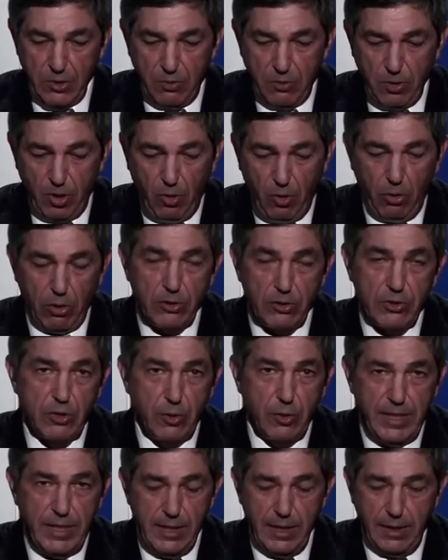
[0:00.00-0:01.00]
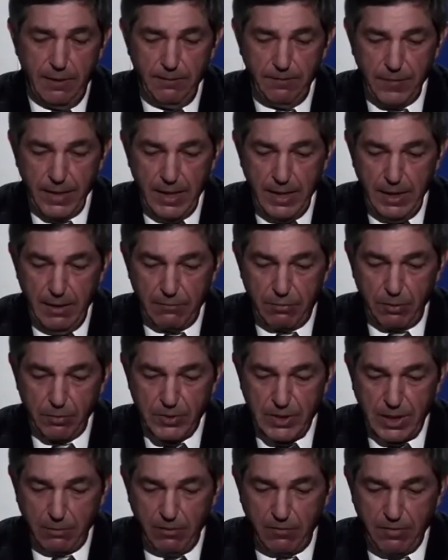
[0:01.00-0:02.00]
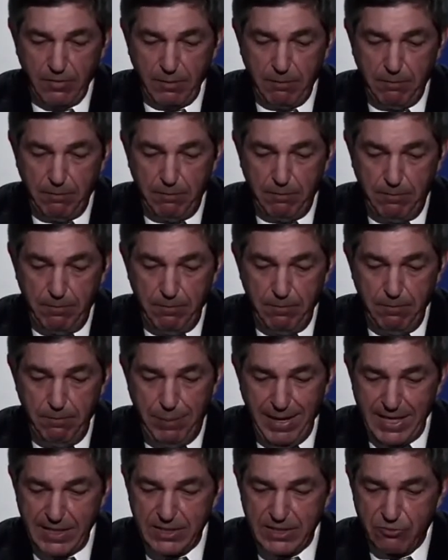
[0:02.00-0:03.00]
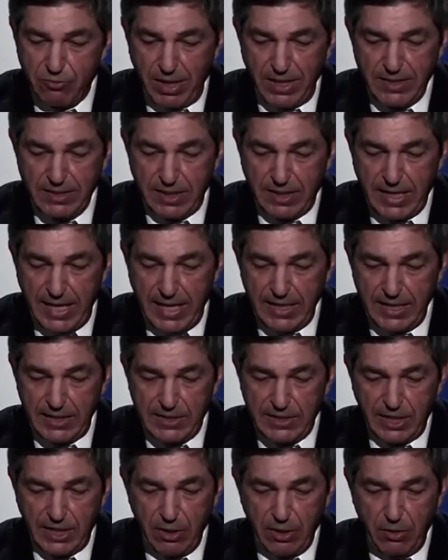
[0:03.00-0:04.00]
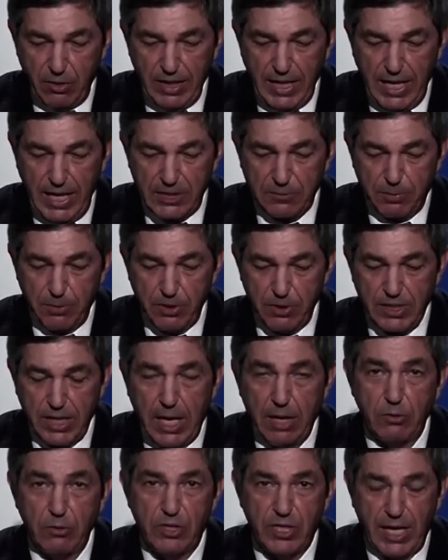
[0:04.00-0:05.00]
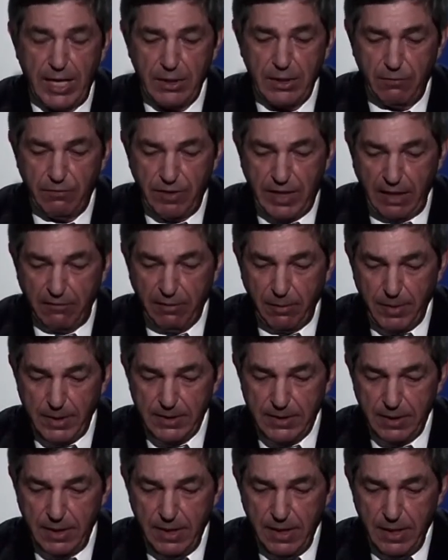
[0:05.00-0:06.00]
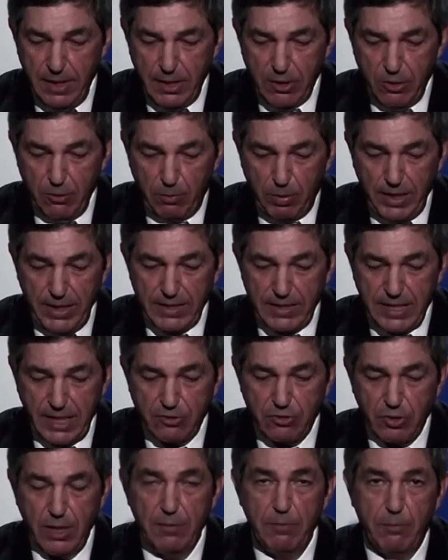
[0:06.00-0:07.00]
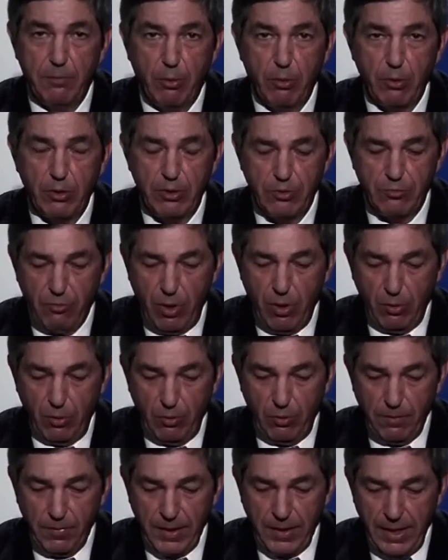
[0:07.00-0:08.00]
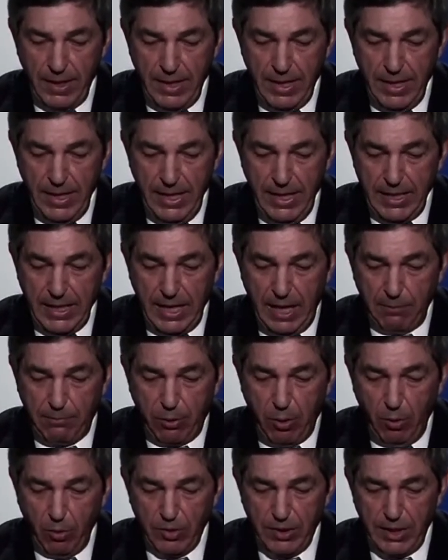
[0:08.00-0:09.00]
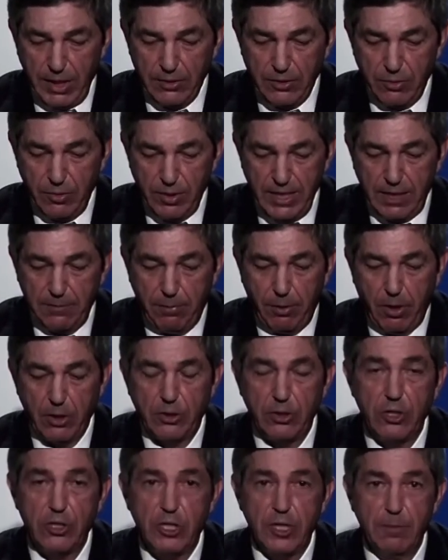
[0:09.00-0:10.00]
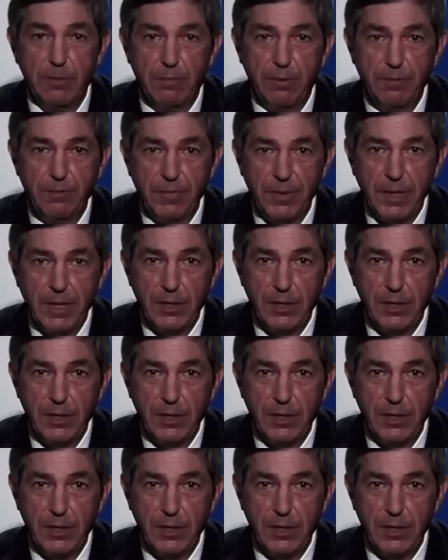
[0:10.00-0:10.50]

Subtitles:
You will also hear from some of the best transatlantic security experts outside of government who play such an important role in upholding our unique partnership.